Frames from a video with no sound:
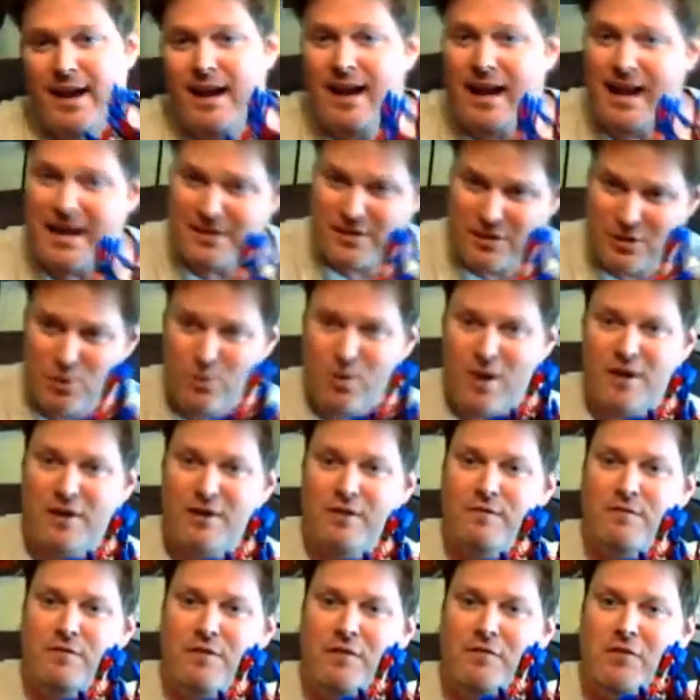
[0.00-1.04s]
It has
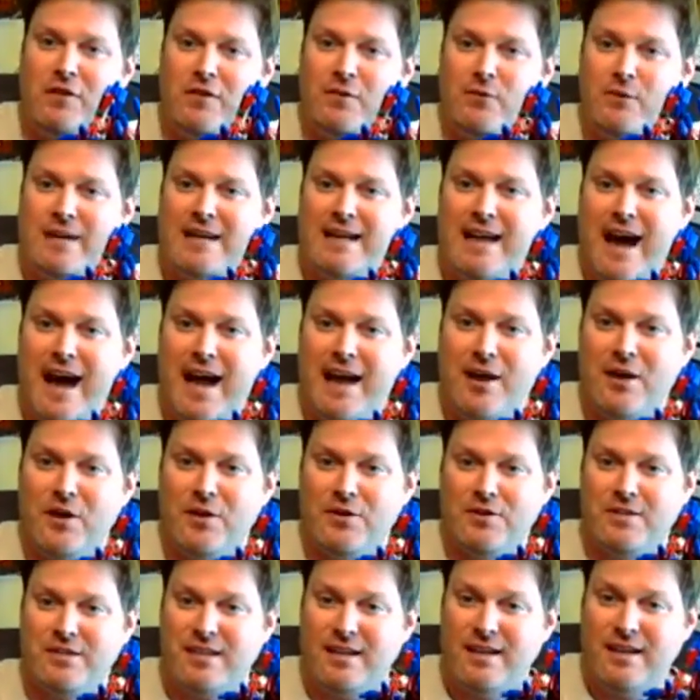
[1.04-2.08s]
253
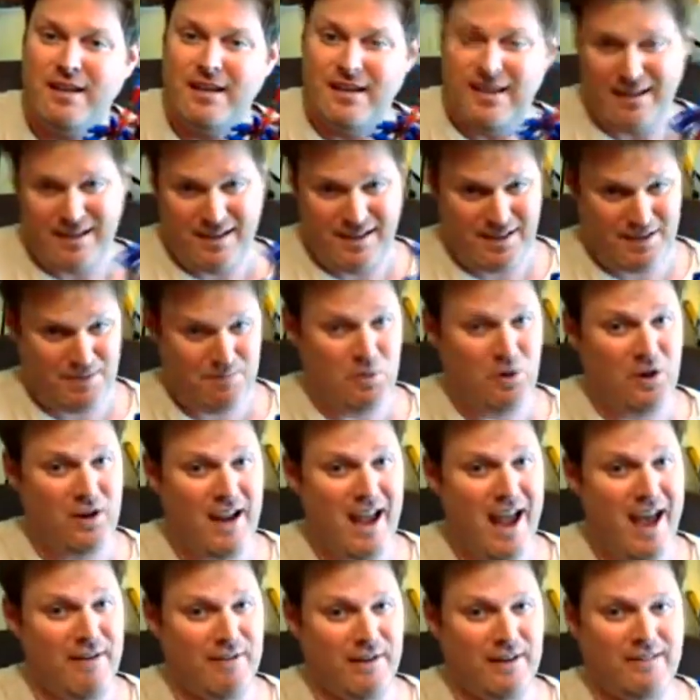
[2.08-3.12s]
diodes. It's pretty
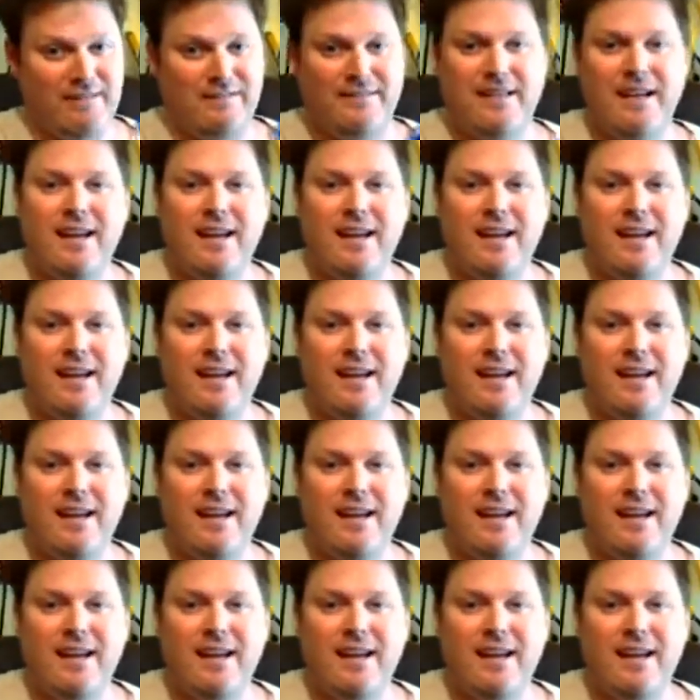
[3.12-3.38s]
heavy.